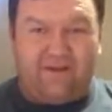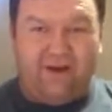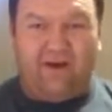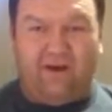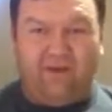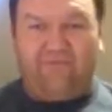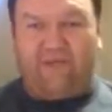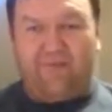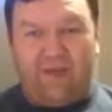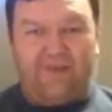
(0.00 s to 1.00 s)

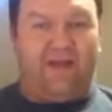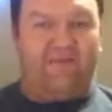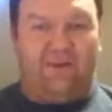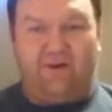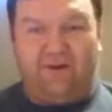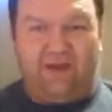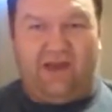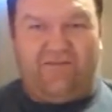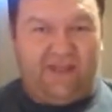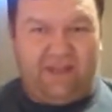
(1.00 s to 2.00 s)
Hopefully, maybe I'll do a
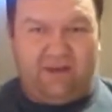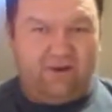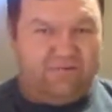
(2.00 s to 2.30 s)
video,